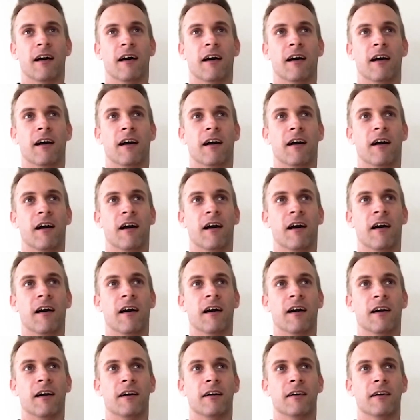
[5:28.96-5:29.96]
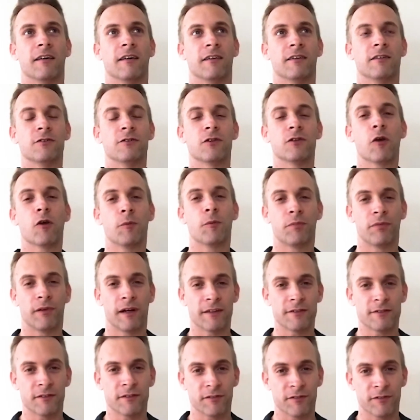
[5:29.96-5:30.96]
are so
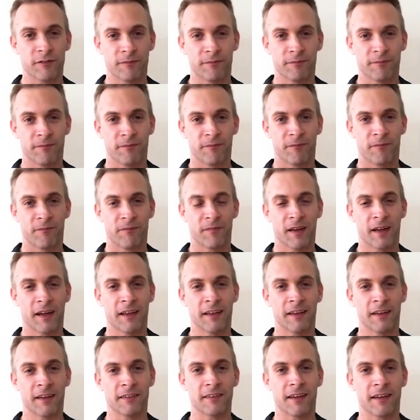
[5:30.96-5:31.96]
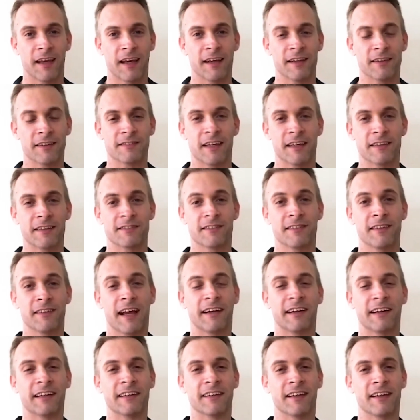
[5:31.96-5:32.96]
impressive. And as Gary
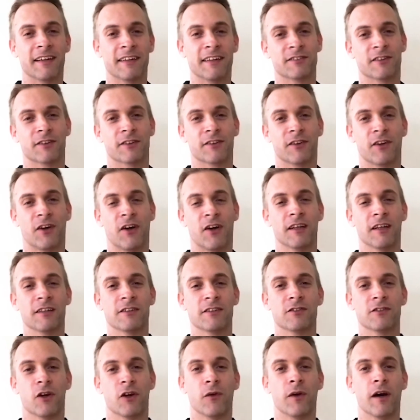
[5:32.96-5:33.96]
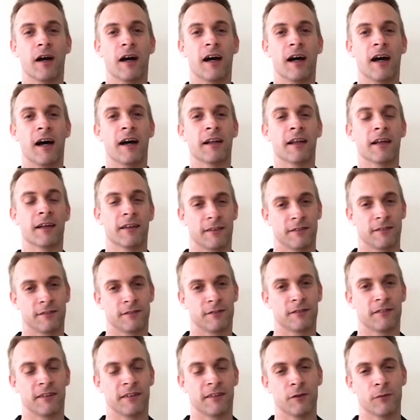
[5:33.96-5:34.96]
likes to call us, Ohana,
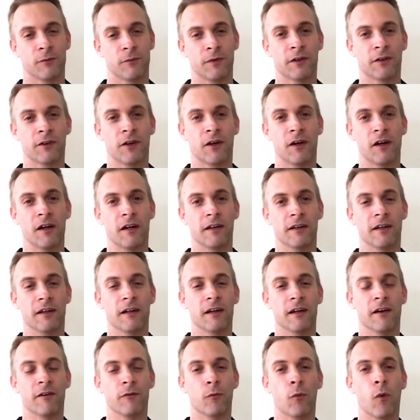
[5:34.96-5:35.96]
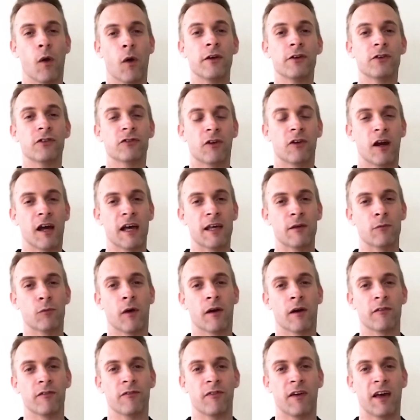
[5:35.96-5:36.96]
right? We are all one tribe, one
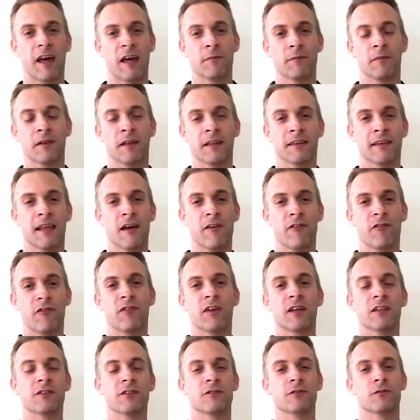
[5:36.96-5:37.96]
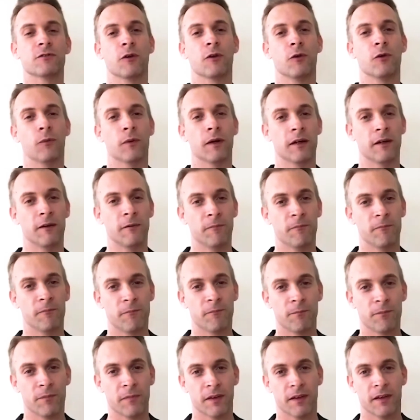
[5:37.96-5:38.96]
family, and that fits so well
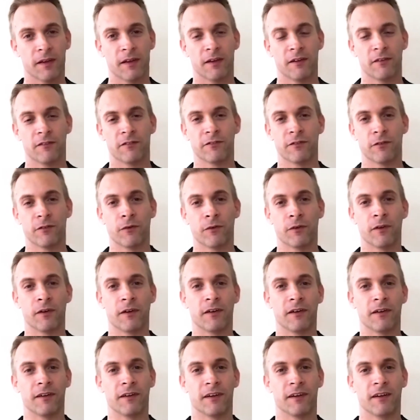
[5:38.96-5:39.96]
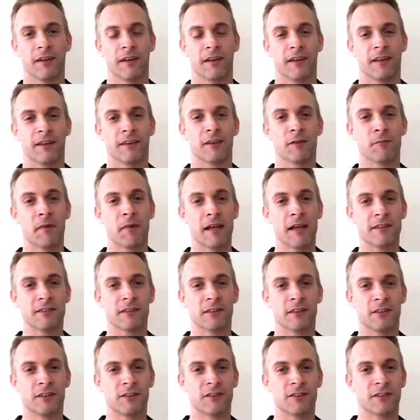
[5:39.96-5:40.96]
for the
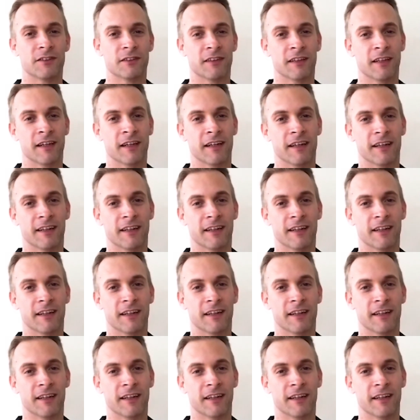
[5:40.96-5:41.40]
message that